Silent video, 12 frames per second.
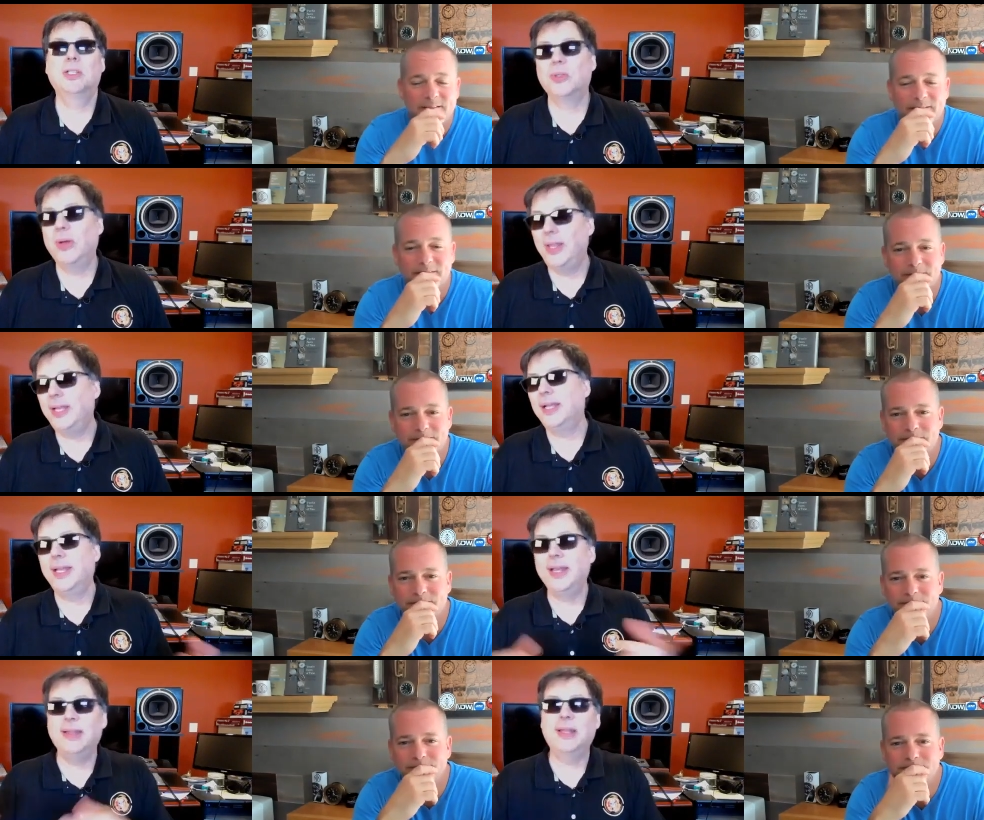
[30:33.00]
Speaker 1: I think,
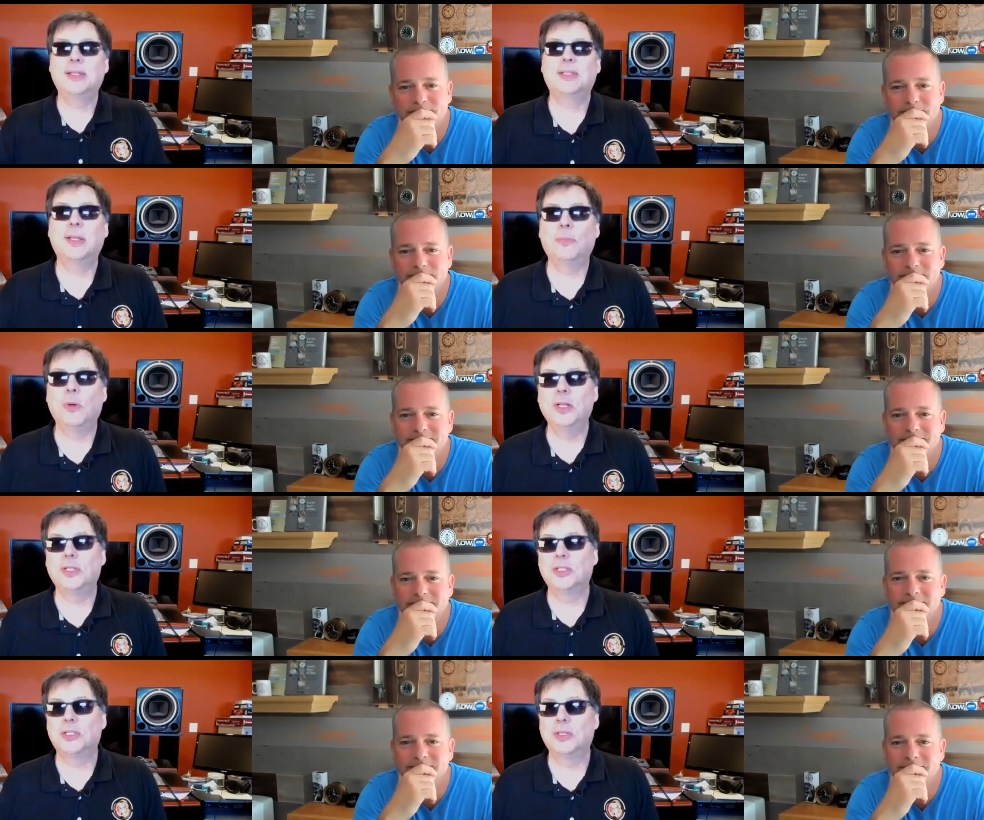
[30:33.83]
again, that separates
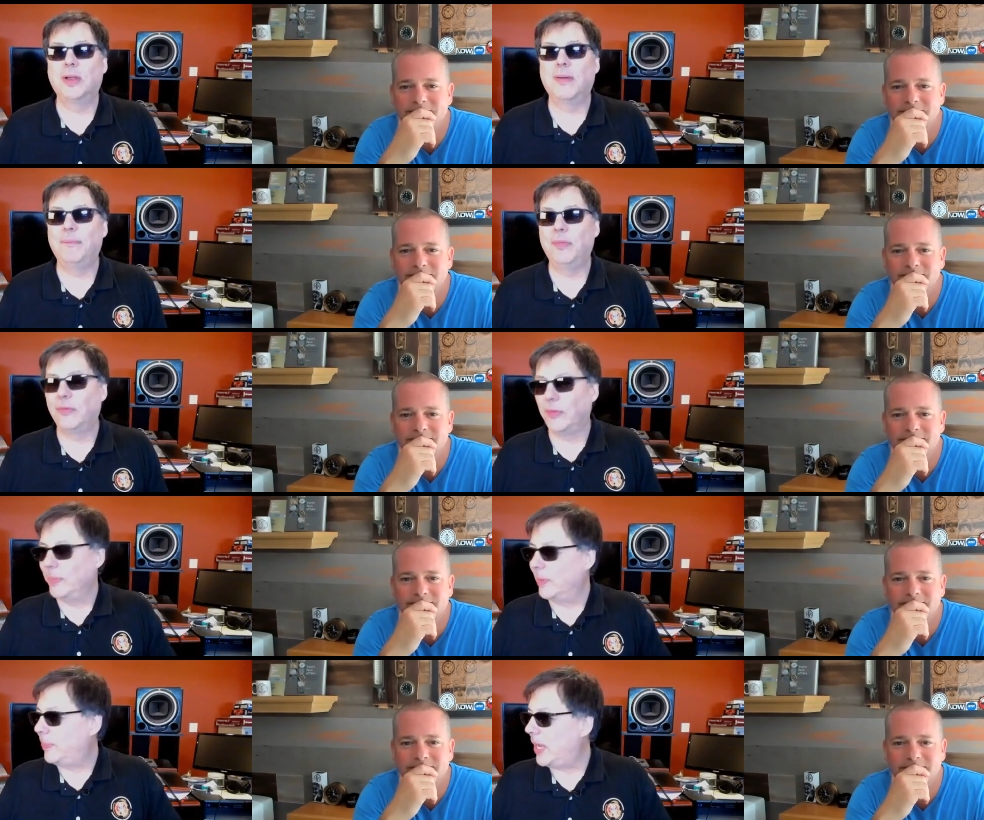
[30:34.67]
us uh, from
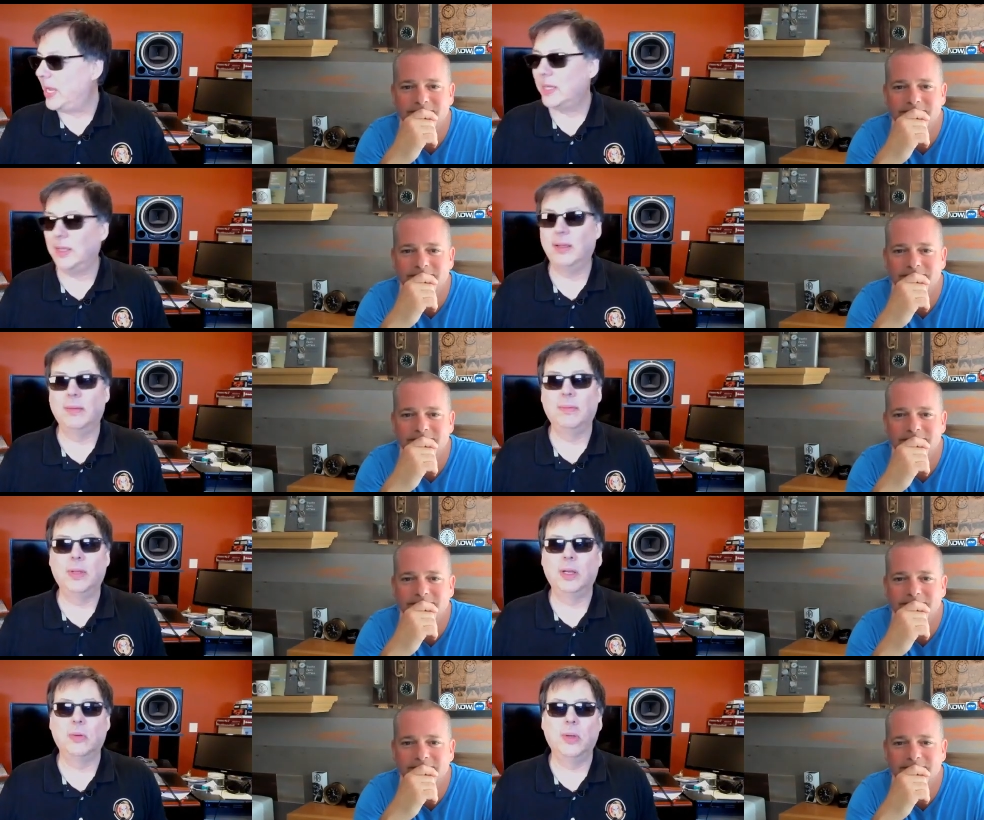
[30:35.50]
the pack uh,
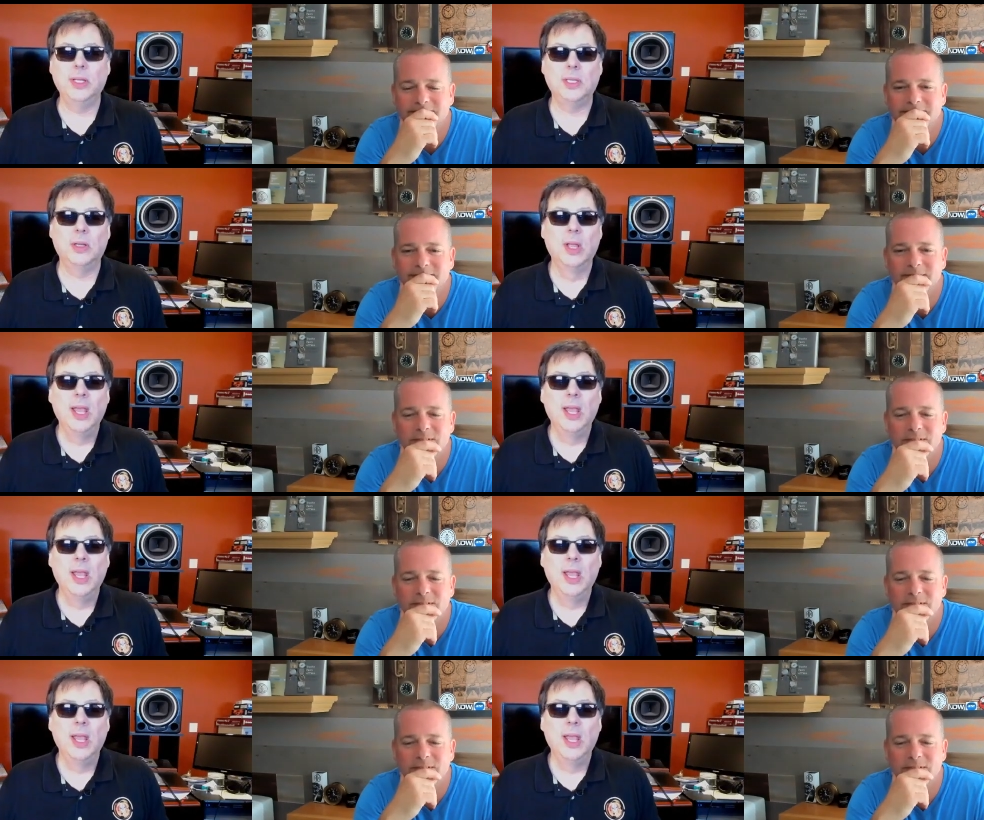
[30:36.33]
a great deal.